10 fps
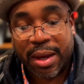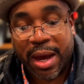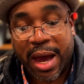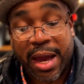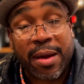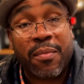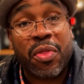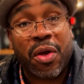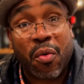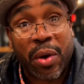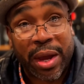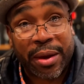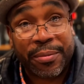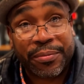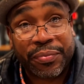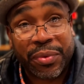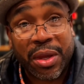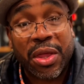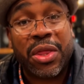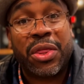I am the way,
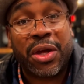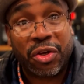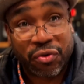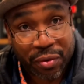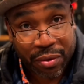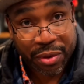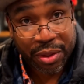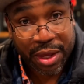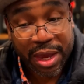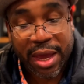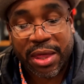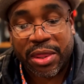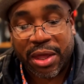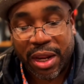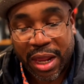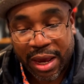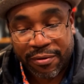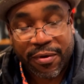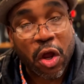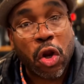the truth, and the life.
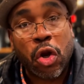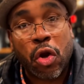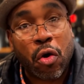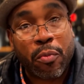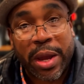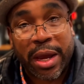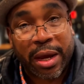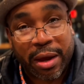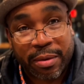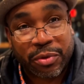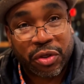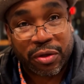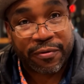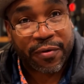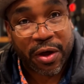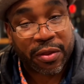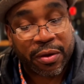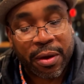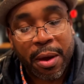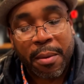No man comes to the Father
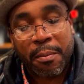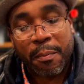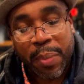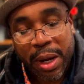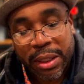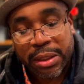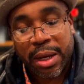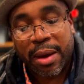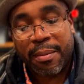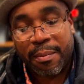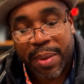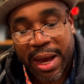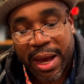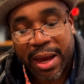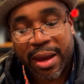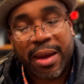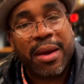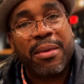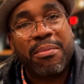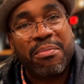but by
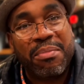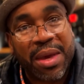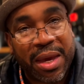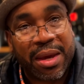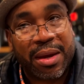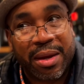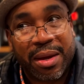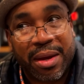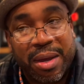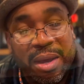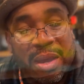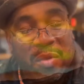me. And